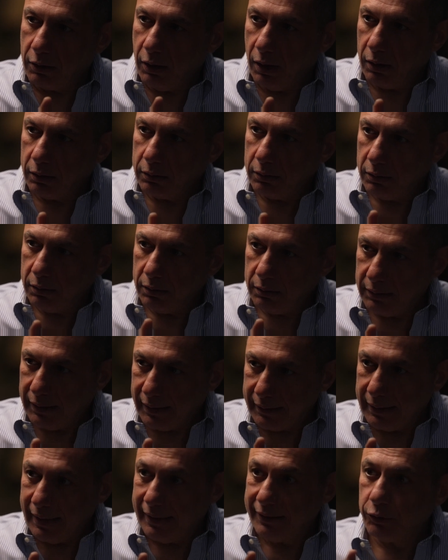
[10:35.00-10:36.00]
guard
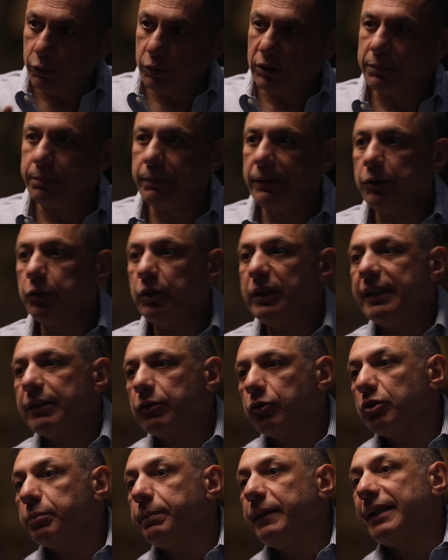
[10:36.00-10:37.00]
and you
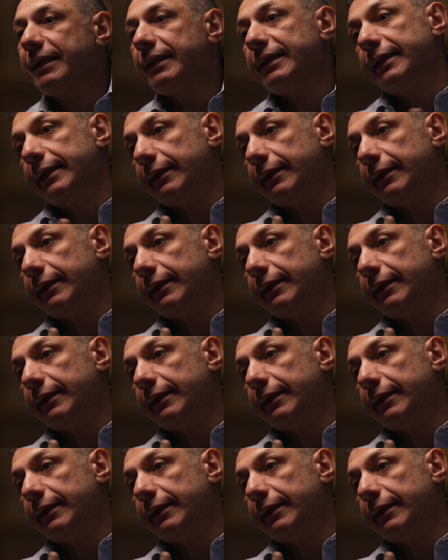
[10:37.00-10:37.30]
need to speak in